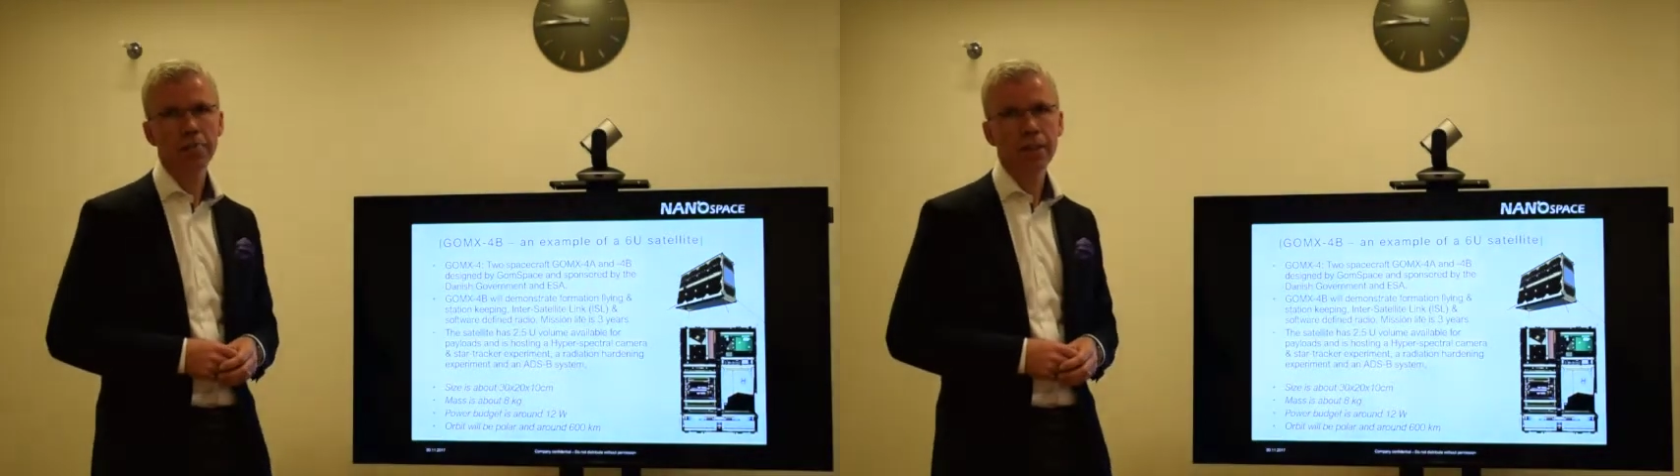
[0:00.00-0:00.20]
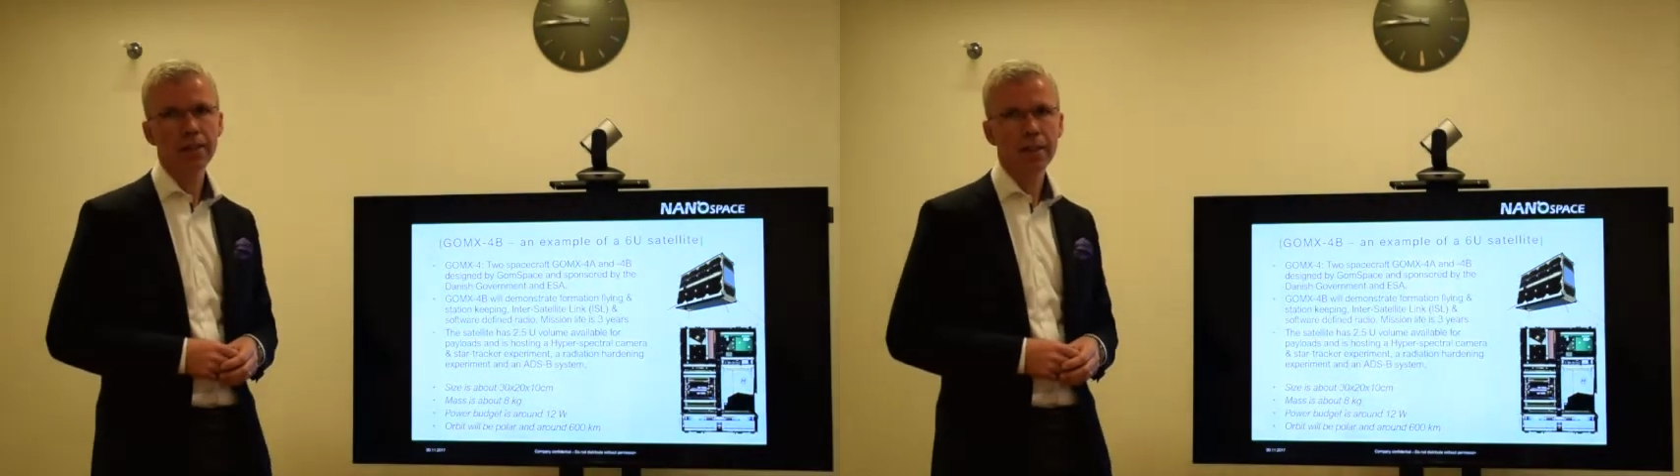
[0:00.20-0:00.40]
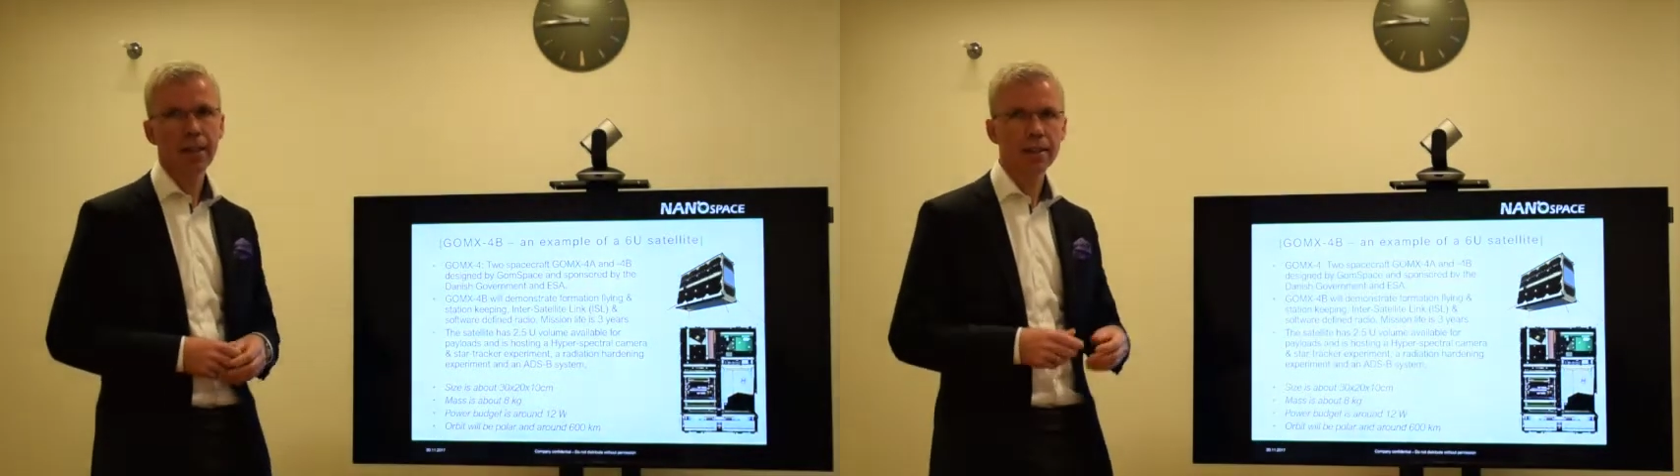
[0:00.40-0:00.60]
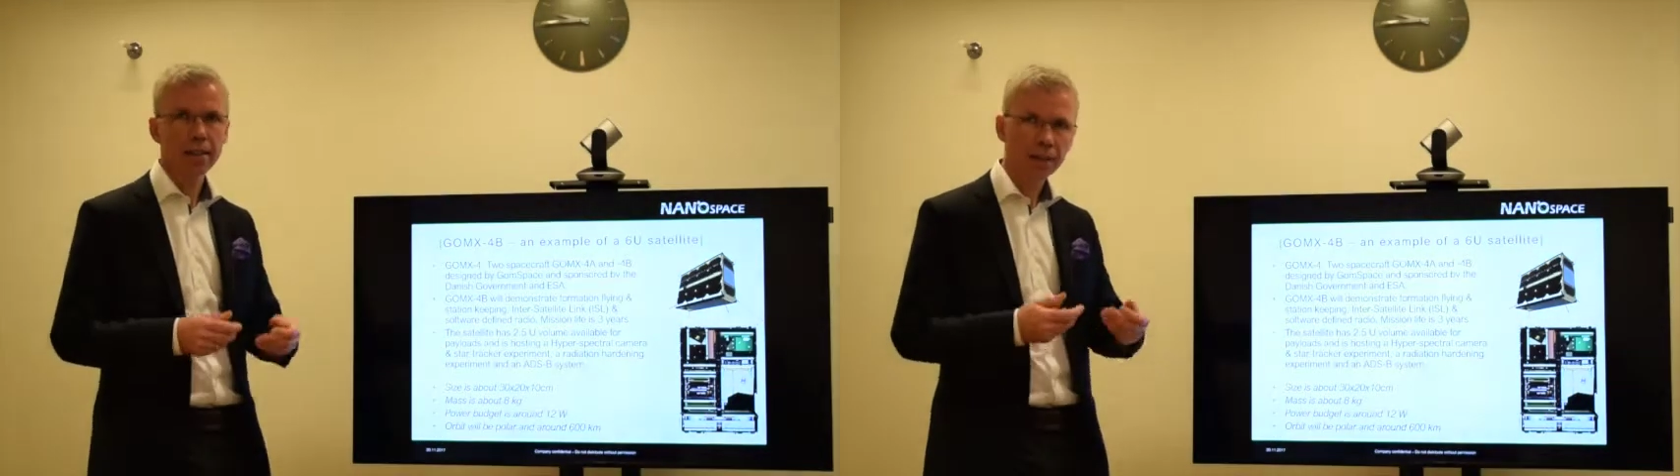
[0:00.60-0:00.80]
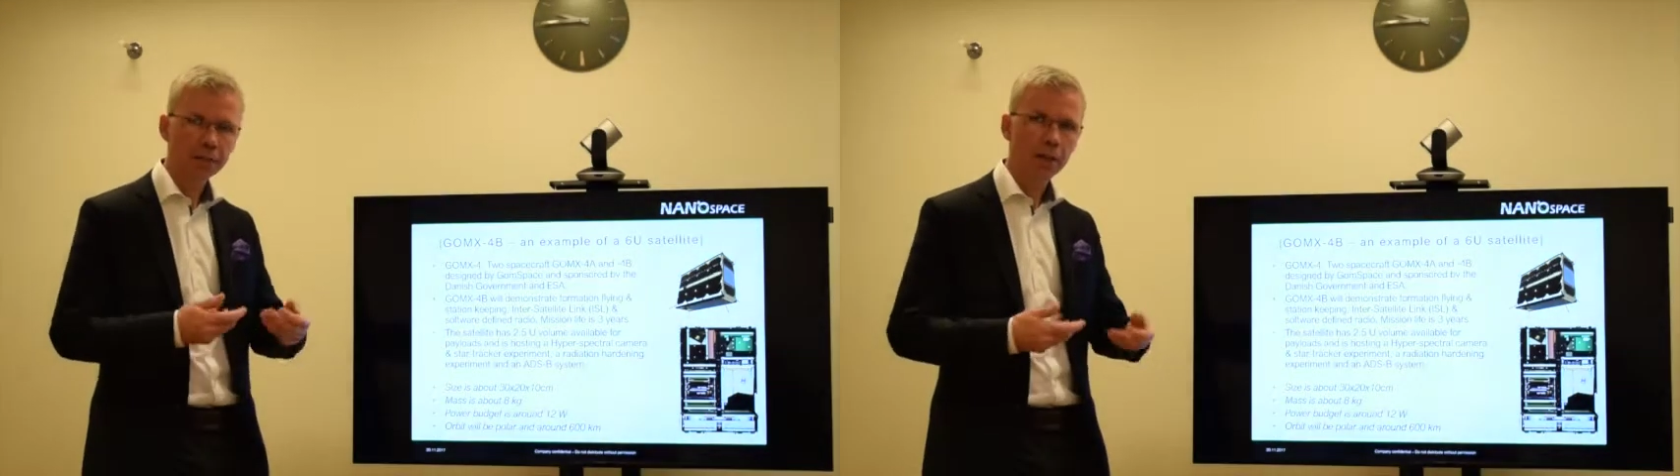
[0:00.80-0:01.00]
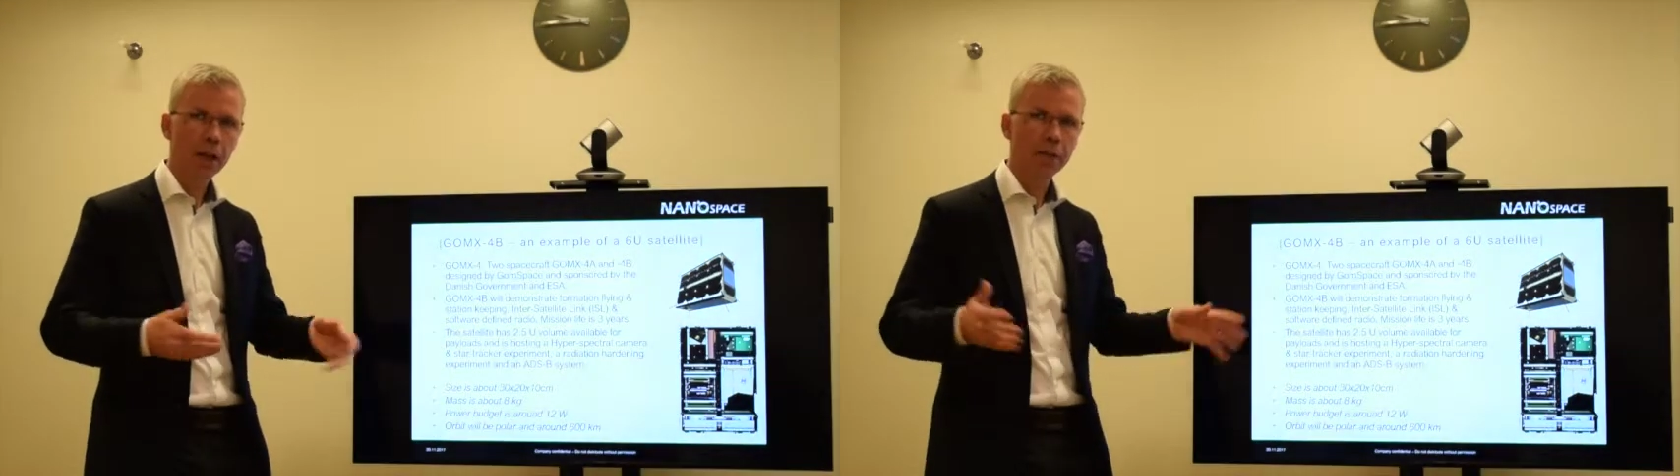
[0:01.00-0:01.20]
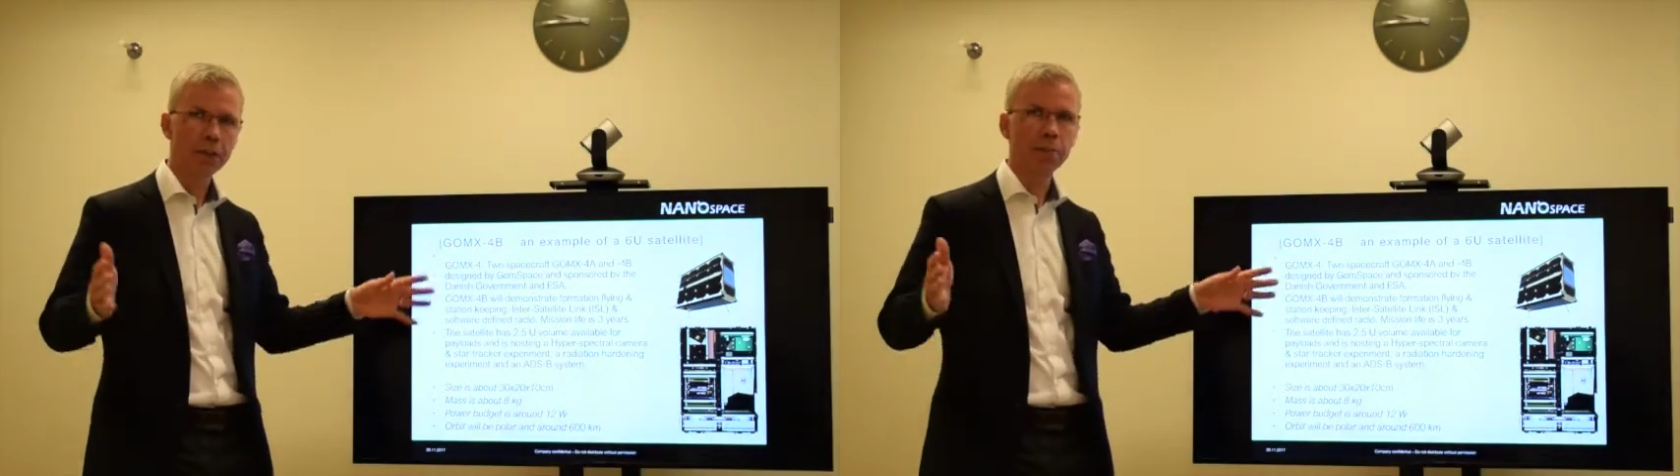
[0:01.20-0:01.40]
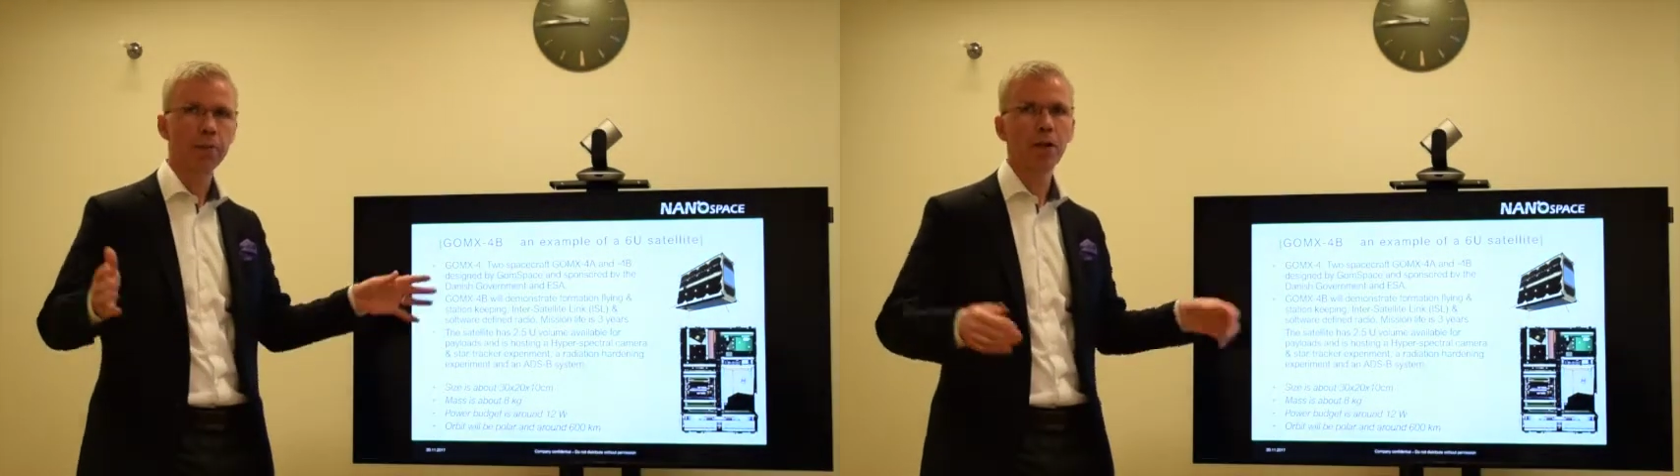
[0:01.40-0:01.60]
best case if you have
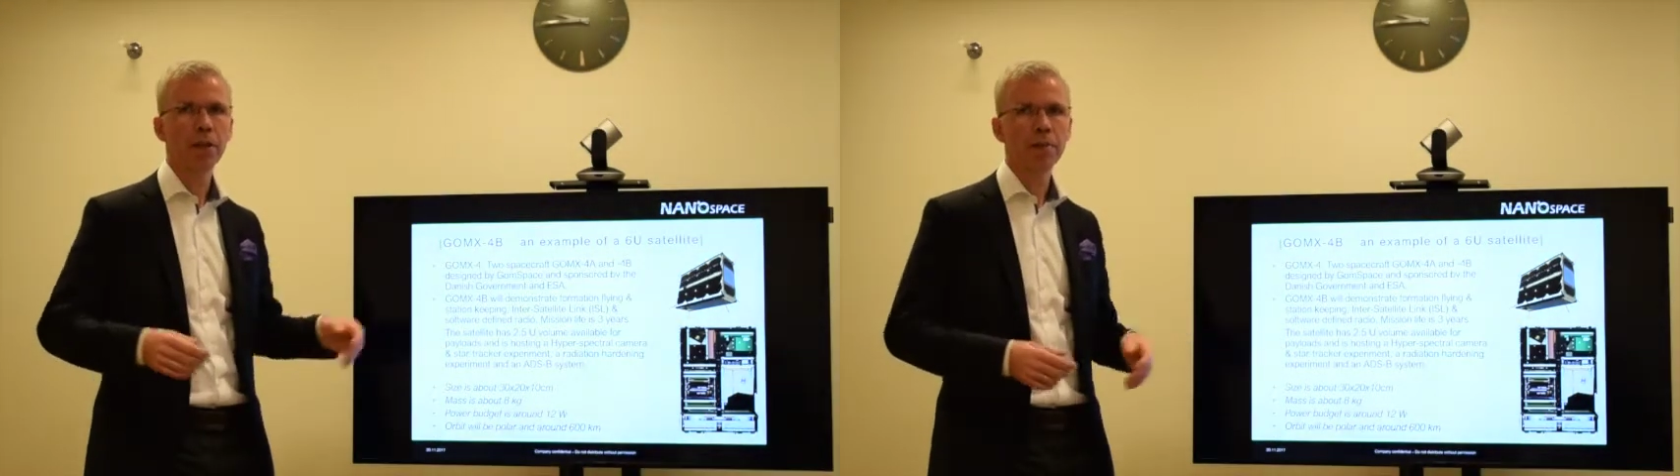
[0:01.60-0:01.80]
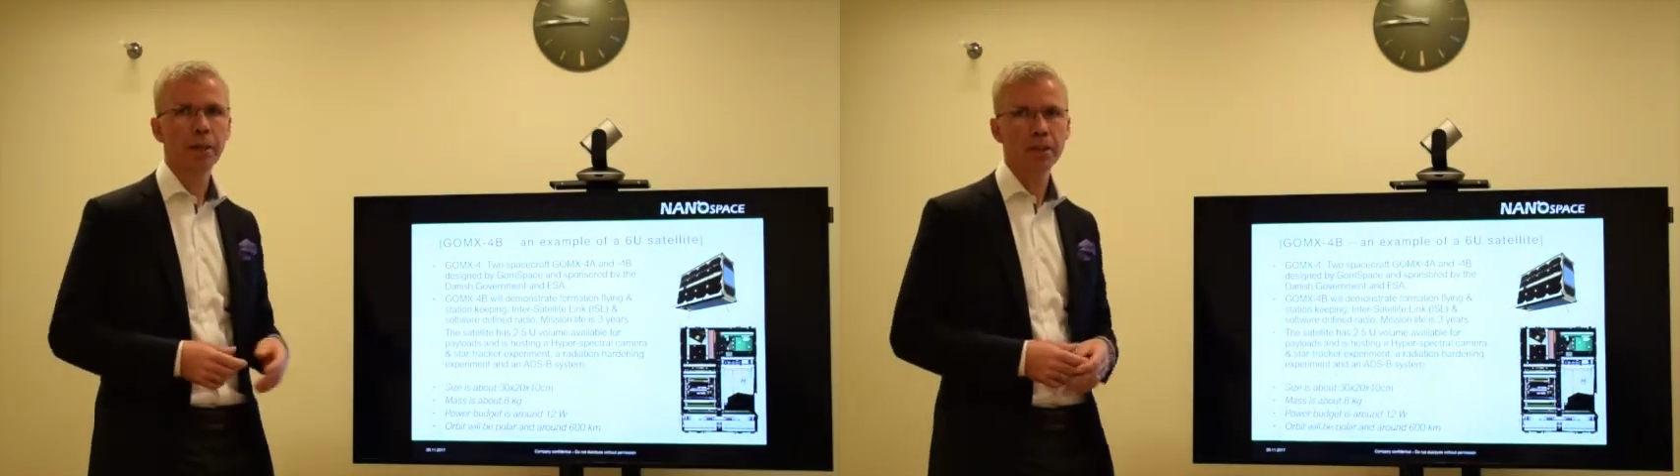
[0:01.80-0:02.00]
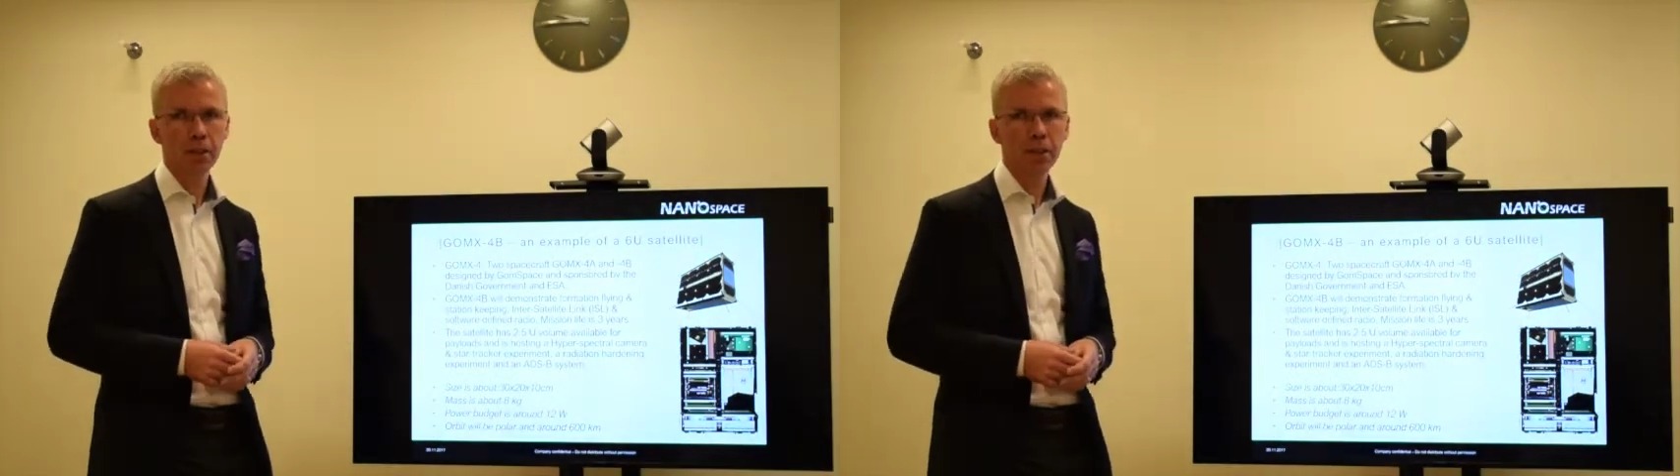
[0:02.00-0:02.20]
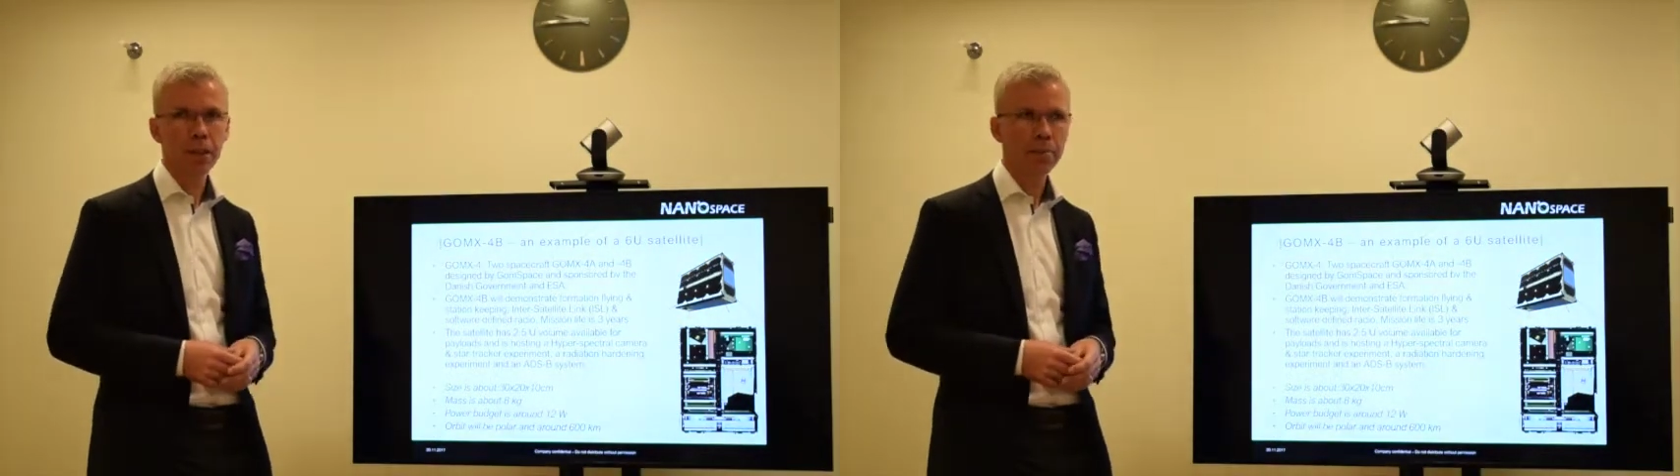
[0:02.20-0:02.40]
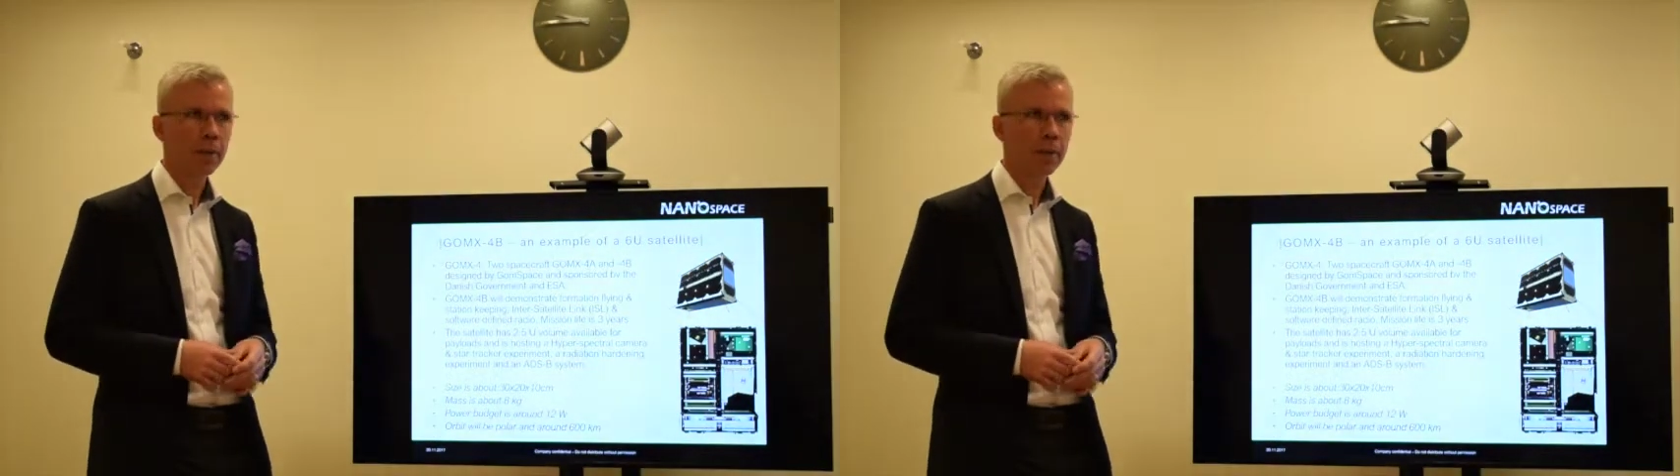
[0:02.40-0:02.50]
deployable solar